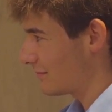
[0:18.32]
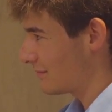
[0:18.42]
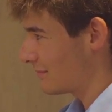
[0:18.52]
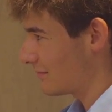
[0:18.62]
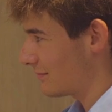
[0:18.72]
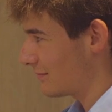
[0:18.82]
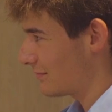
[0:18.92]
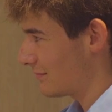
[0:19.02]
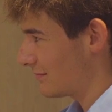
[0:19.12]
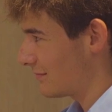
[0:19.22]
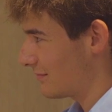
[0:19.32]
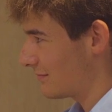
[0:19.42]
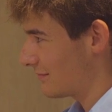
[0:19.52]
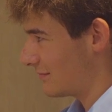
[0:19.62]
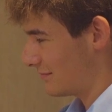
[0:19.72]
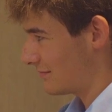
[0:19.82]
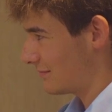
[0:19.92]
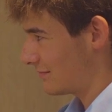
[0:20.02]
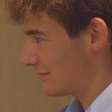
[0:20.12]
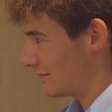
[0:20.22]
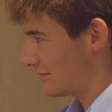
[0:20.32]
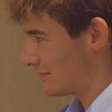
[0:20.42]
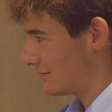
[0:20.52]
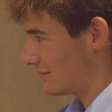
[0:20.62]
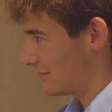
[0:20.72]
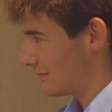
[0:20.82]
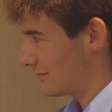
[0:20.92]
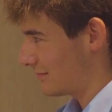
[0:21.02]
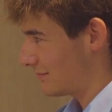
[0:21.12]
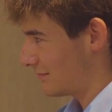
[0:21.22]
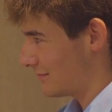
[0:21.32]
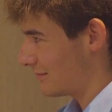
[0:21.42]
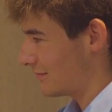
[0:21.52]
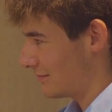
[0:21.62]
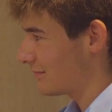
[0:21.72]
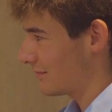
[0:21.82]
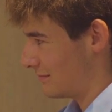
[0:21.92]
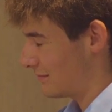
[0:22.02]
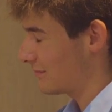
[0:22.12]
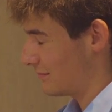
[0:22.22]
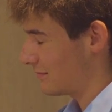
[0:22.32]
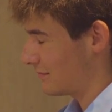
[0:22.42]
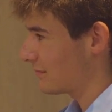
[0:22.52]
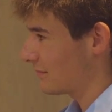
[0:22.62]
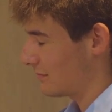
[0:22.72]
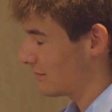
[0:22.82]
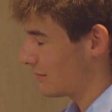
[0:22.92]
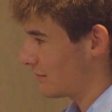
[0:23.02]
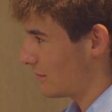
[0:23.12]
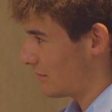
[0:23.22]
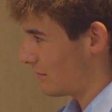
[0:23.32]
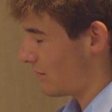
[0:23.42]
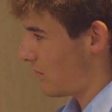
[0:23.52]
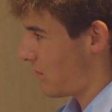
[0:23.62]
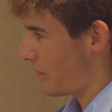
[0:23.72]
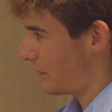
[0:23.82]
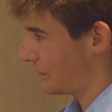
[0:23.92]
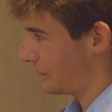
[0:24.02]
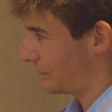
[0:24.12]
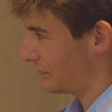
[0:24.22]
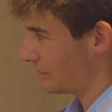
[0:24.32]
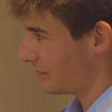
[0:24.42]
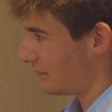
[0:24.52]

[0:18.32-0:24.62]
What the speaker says: [no speech]